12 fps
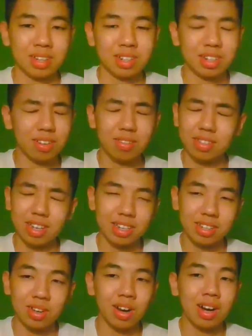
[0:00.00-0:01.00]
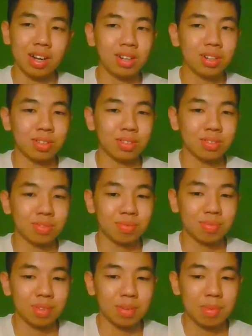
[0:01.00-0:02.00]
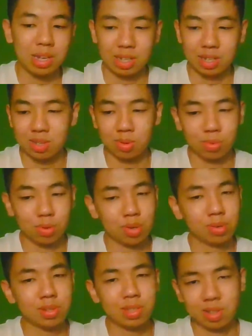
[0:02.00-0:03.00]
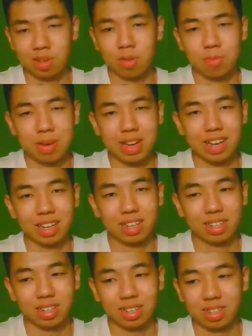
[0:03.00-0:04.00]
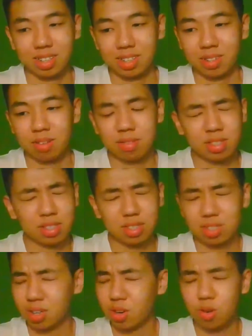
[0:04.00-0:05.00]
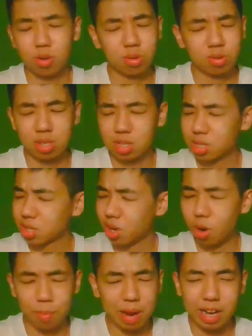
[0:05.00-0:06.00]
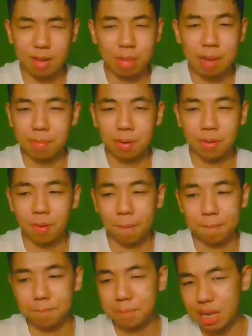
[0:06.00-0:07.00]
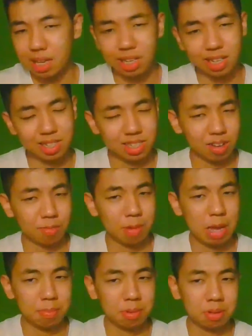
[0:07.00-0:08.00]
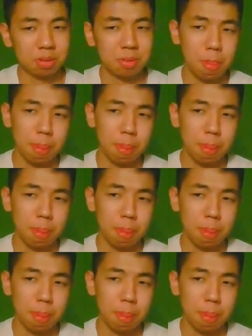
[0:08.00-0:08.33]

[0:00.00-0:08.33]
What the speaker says: Don't think you are alone, because the world is so big. There's so many people, billions of people.